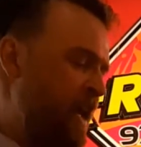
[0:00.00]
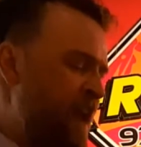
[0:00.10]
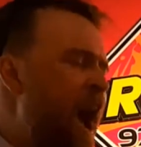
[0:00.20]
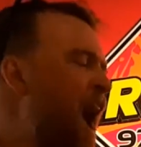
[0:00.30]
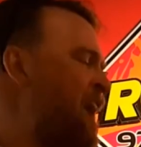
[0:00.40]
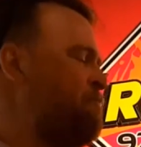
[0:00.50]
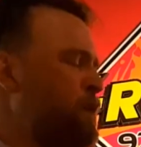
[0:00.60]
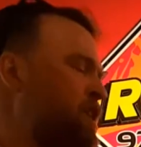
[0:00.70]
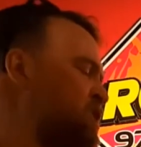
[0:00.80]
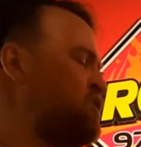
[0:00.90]
And I've
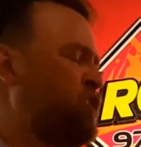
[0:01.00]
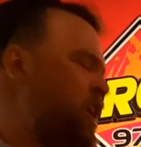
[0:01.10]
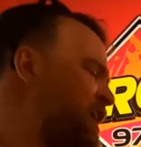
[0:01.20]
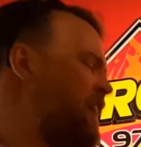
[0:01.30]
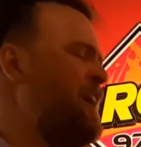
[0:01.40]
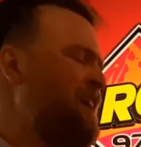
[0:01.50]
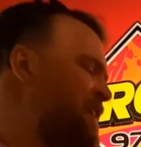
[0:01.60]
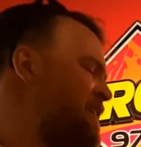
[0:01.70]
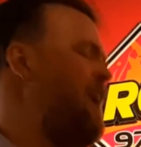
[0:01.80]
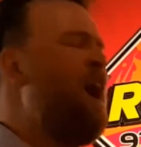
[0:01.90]
been
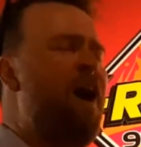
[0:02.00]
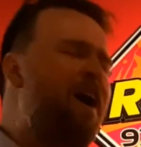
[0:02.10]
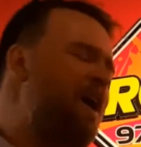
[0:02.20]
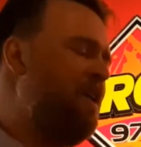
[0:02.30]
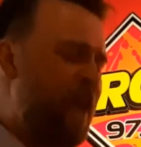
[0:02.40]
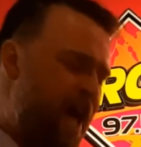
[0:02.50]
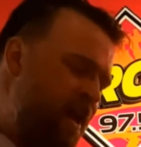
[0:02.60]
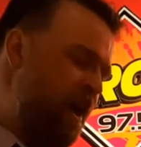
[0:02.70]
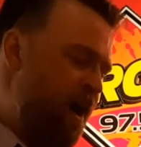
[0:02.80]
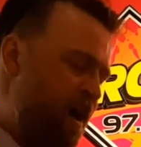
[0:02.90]
shaking all
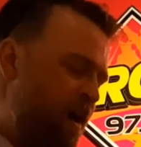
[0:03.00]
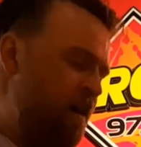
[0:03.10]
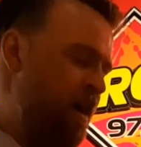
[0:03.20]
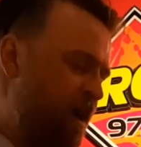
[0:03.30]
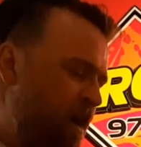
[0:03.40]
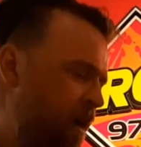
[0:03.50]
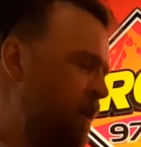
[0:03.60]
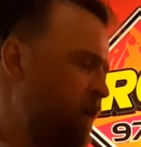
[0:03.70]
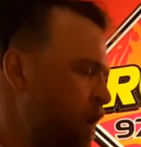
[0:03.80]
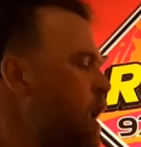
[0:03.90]
night
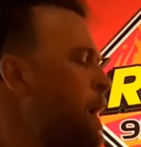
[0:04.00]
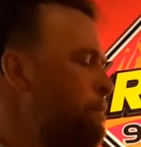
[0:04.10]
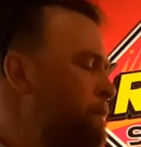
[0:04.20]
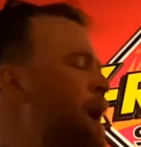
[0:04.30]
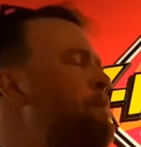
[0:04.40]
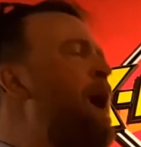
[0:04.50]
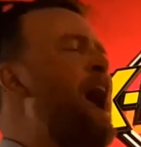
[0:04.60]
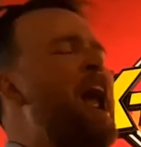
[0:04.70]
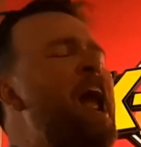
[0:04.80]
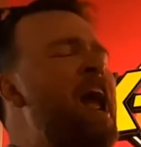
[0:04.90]
long, but
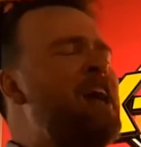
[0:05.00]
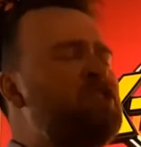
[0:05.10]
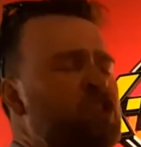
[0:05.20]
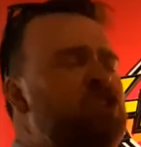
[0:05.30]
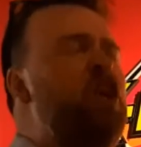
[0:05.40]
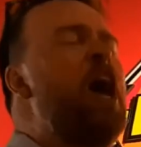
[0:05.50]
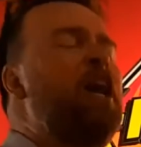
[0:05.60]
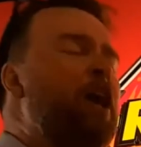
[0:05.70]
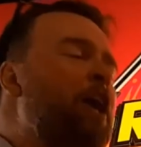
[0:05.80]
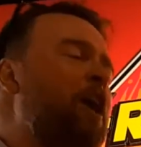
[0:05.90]
my hands are
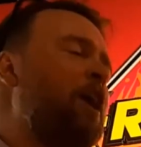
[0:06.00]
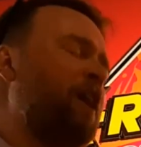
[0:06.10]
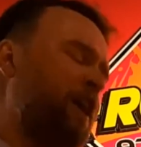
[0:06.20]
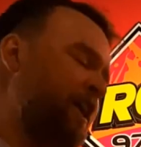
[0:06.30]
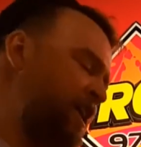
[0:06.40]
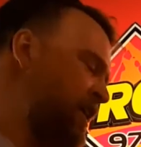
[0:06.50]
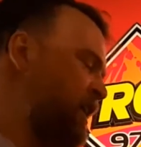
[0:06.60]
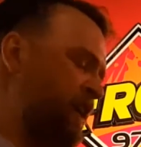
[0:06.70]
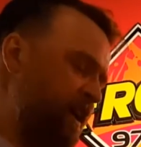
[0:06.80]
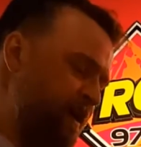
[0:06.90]

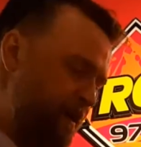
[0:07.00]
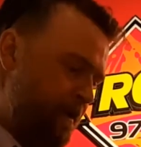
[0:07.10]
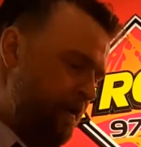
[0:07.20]
steady.